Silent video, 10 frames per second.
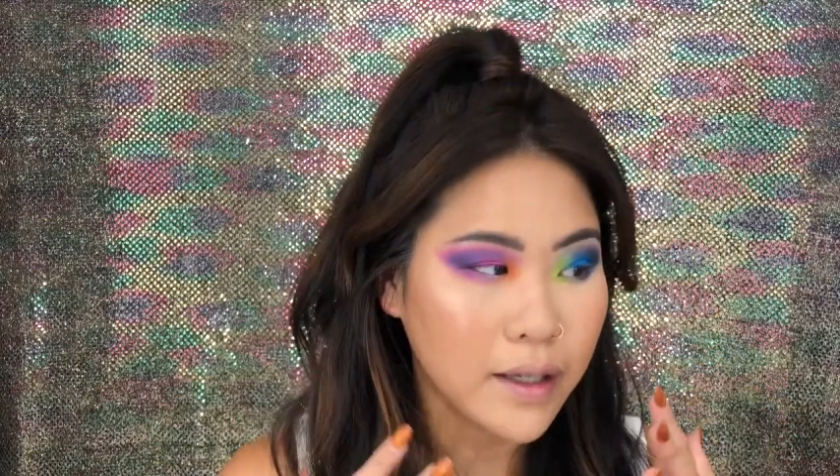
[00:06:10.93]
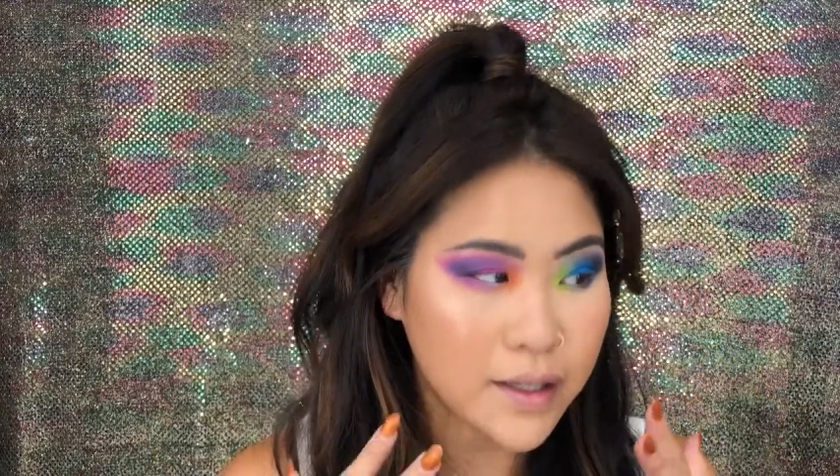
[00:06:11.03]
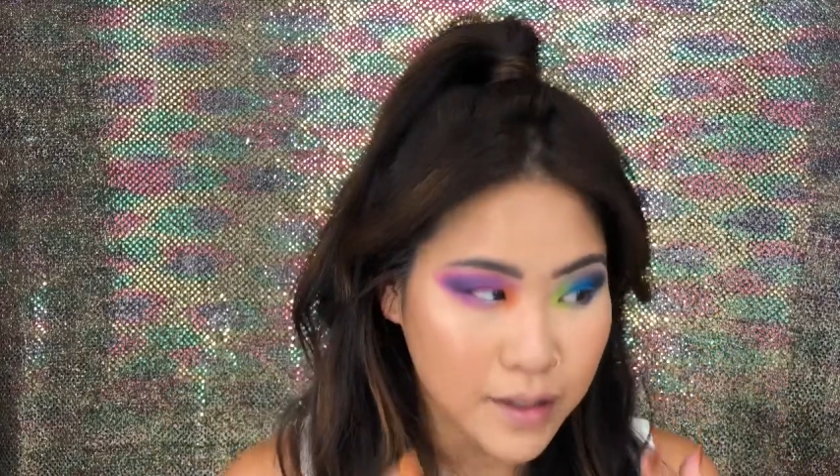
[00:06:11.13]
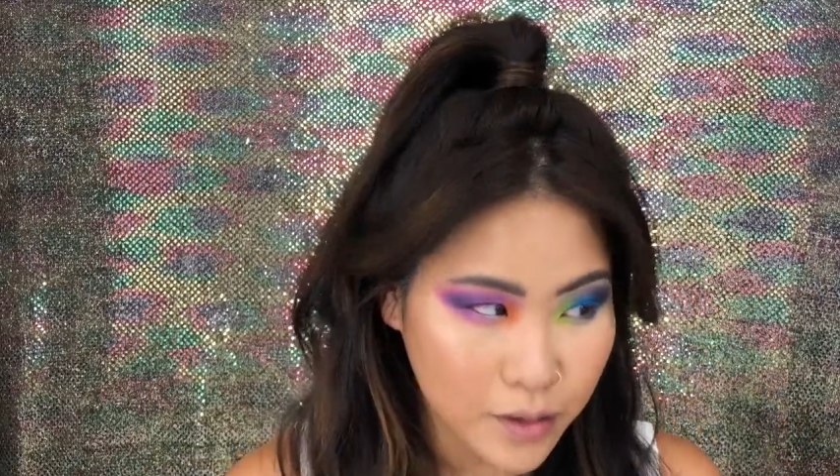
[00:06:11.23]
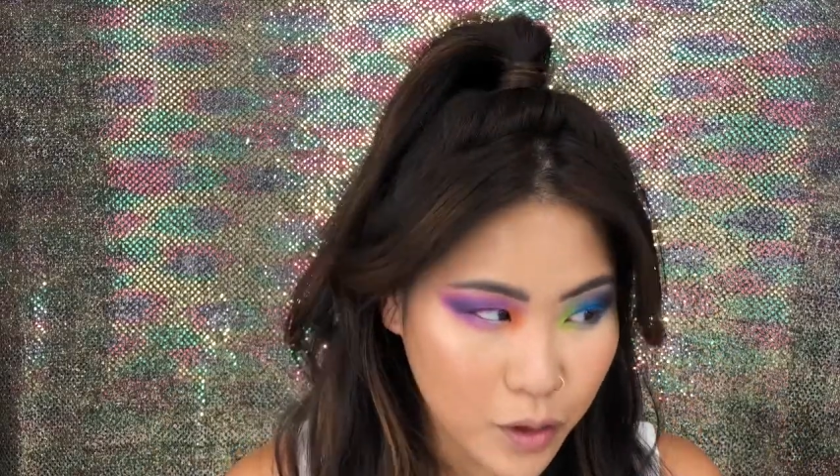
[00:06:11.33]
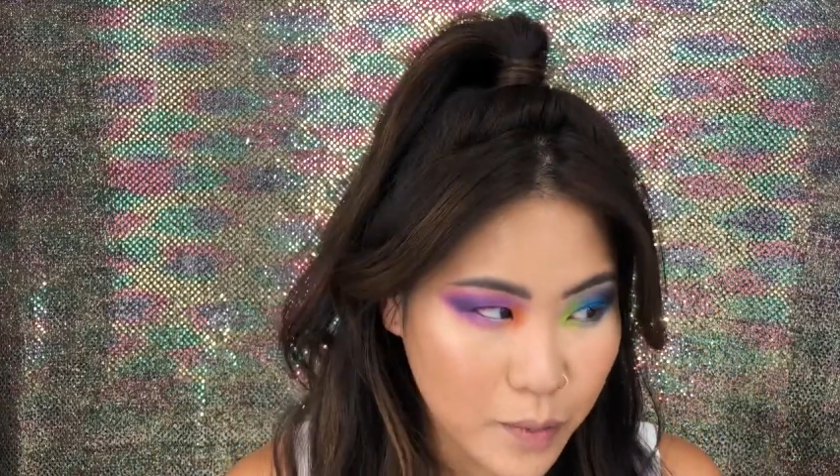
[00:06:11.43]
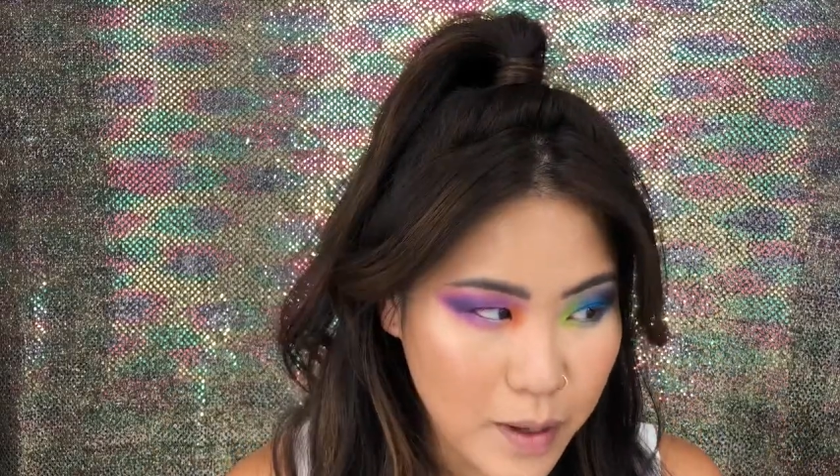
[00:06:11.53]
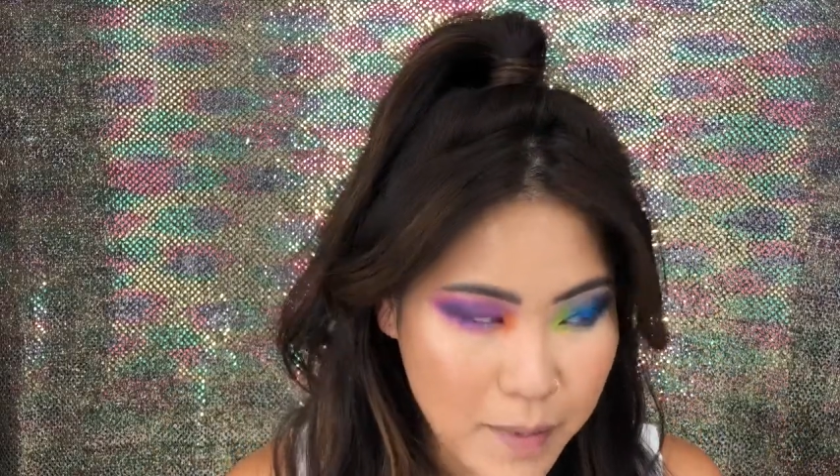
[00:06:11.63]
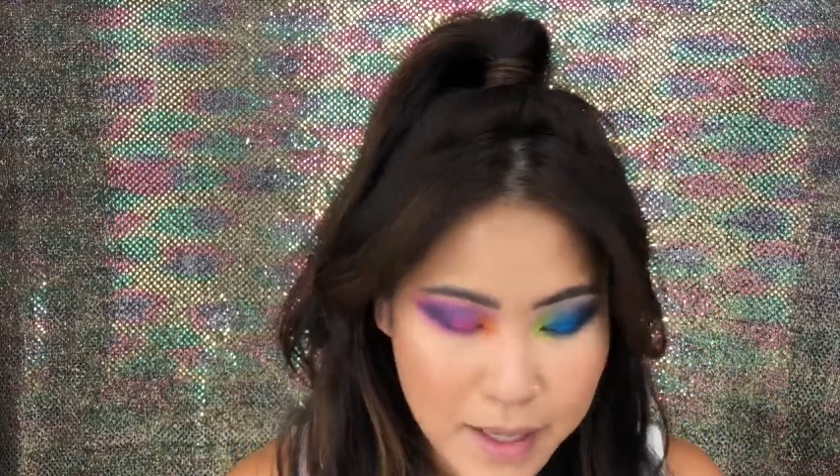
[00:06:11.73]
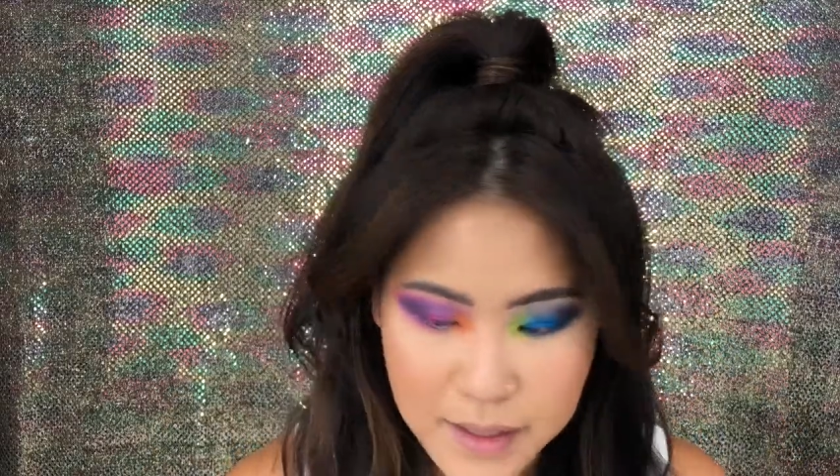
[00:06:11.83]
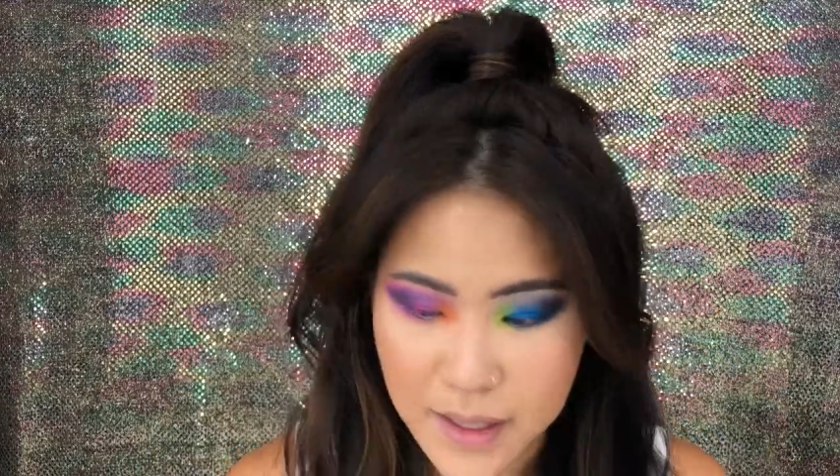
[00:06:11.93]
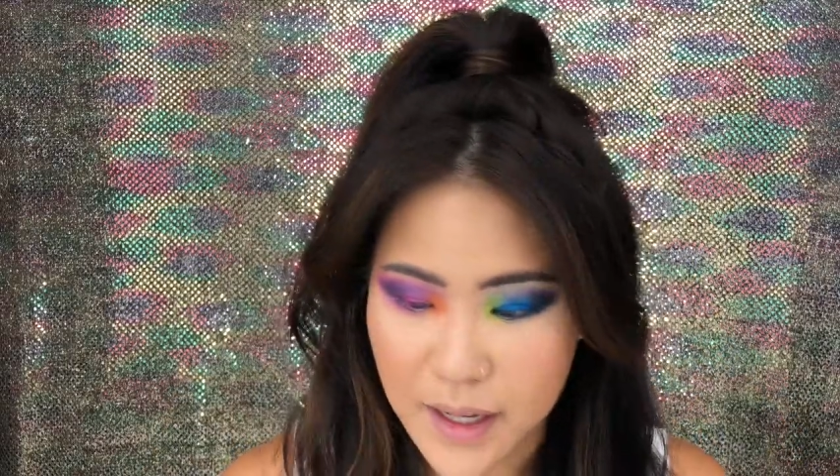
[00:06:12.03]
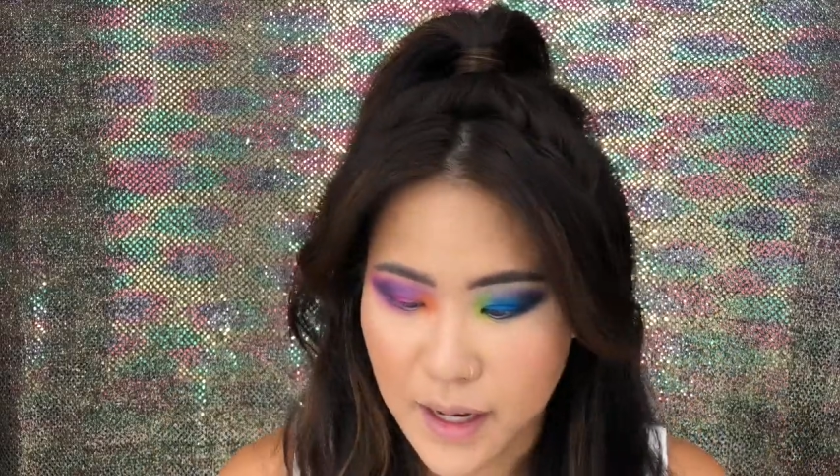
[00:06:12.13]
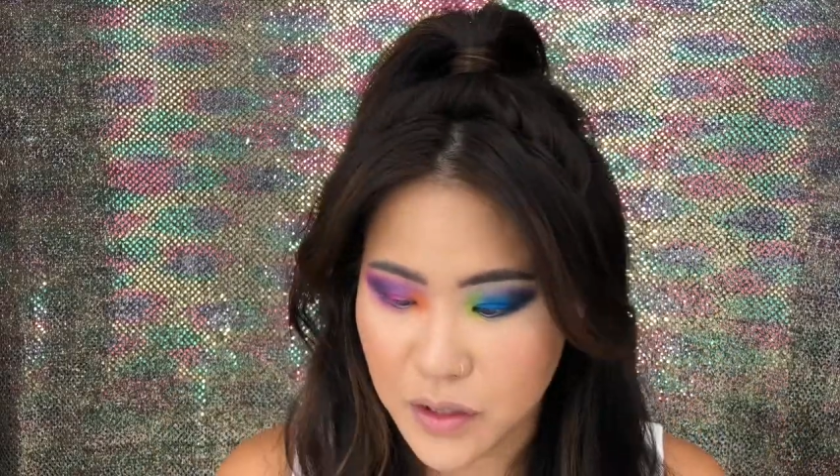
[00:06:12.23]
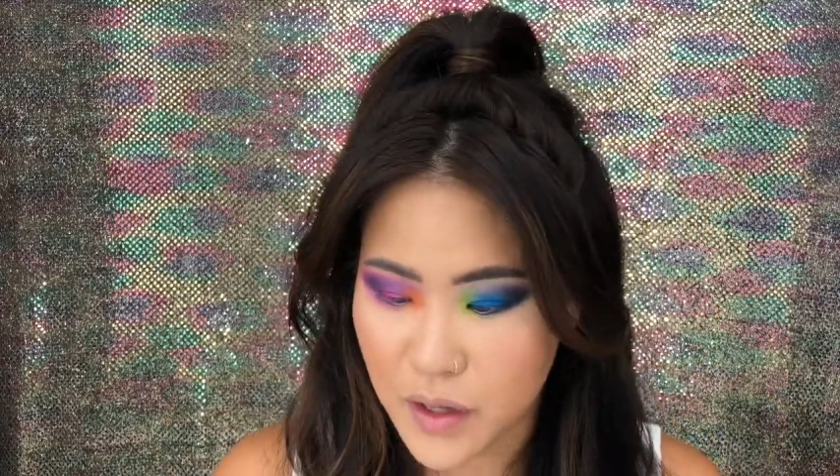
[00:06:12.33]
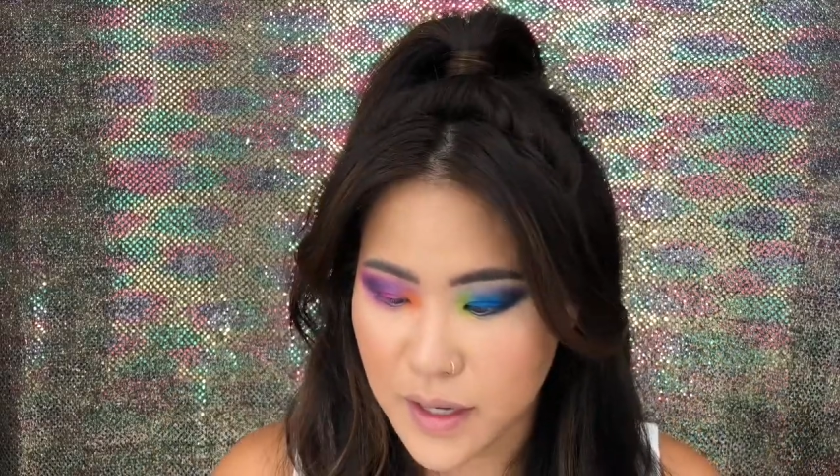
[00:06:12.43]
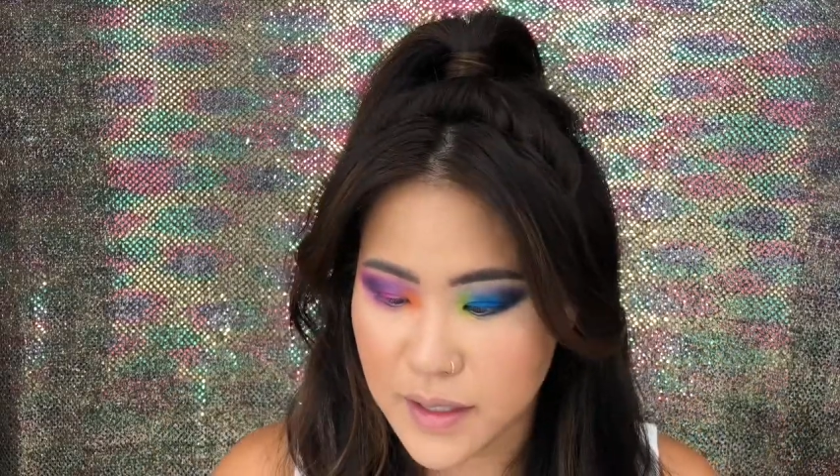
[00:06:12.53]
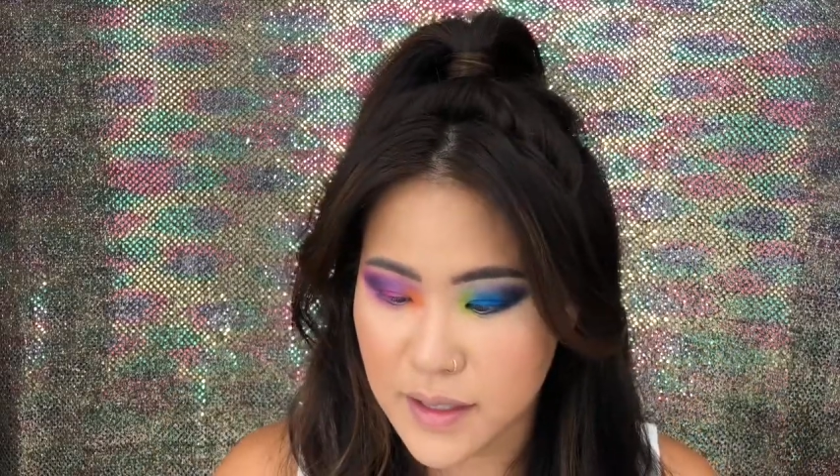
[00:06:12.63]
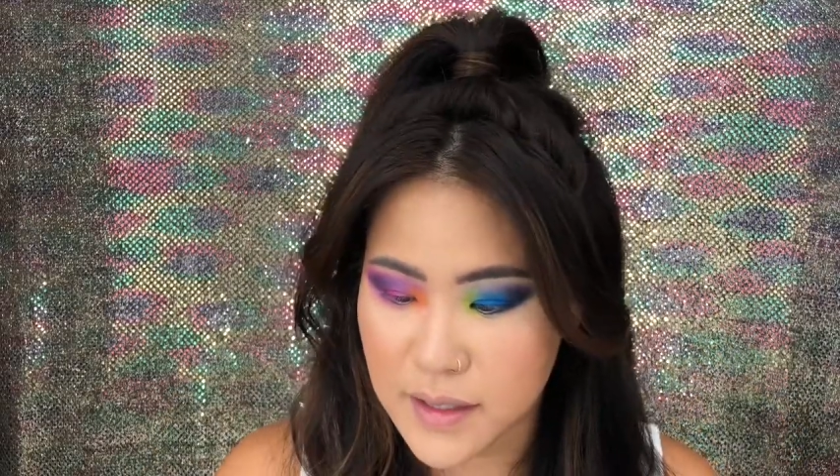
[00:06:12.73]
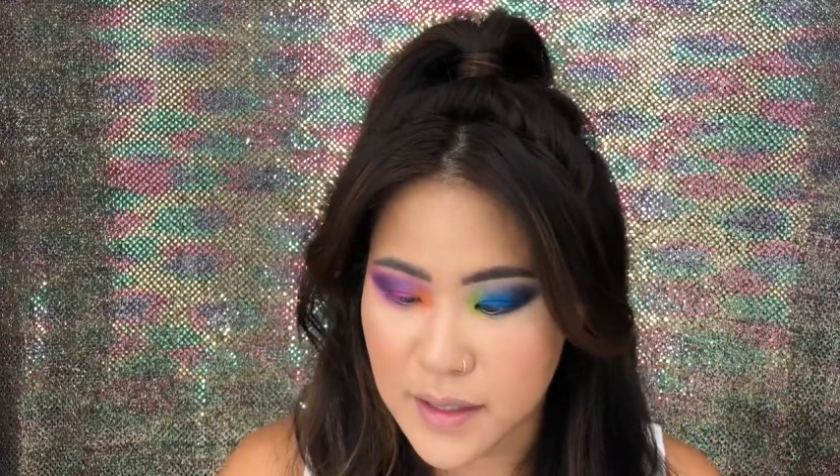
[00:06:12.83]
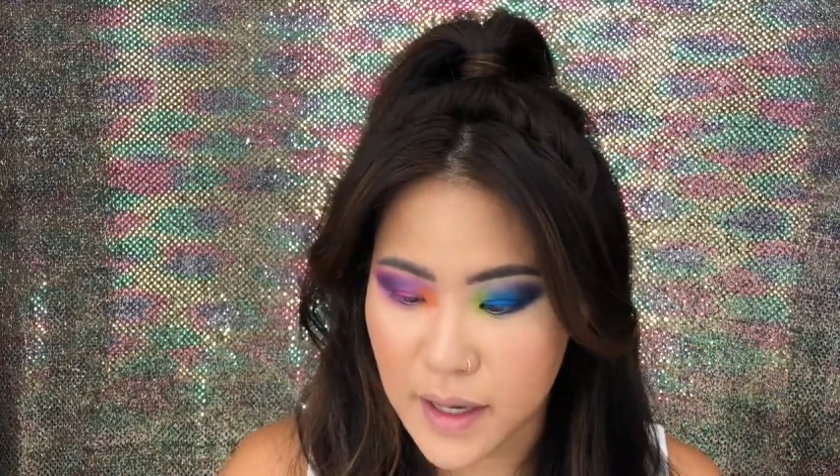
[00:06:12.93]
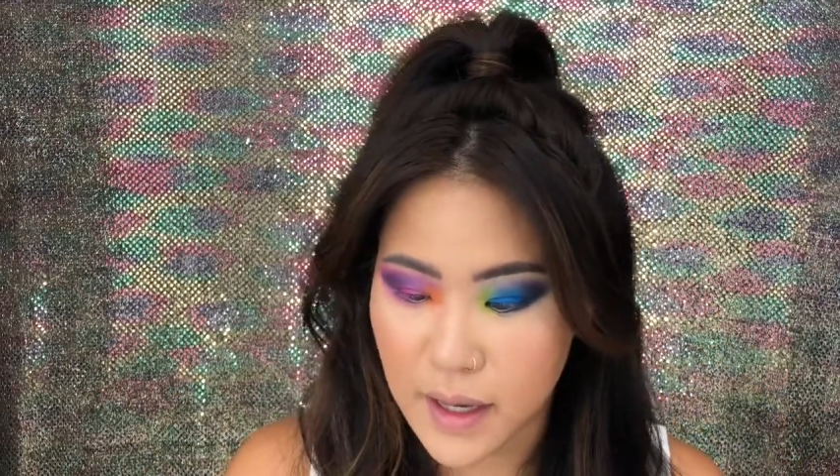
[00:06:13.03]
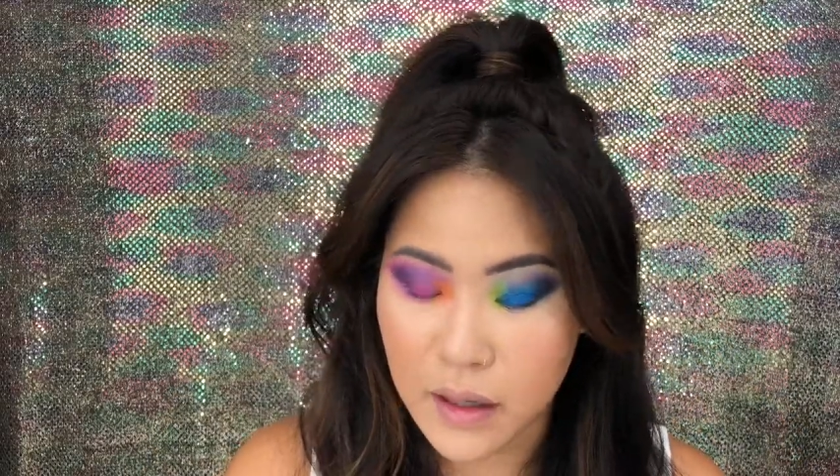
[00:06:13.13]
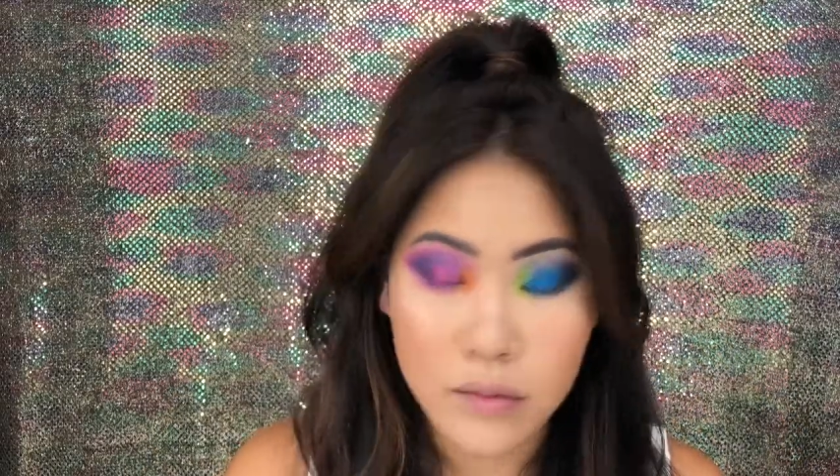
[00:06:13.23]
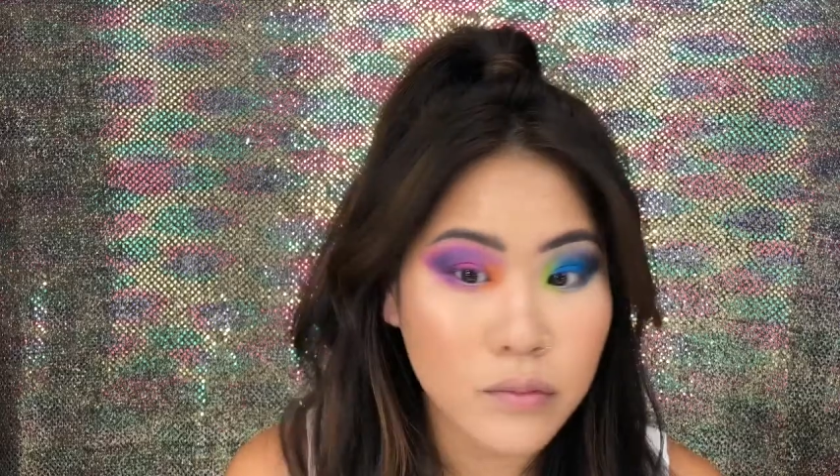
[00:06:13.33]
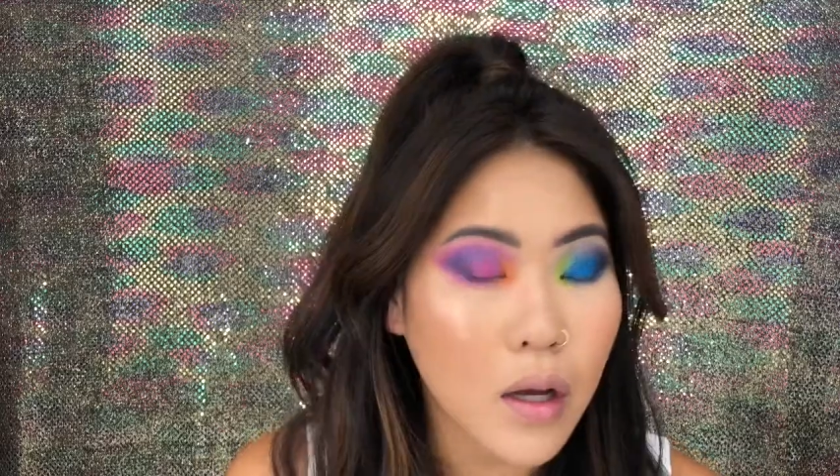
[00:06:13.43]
it's a little bit messy, as you guys can see,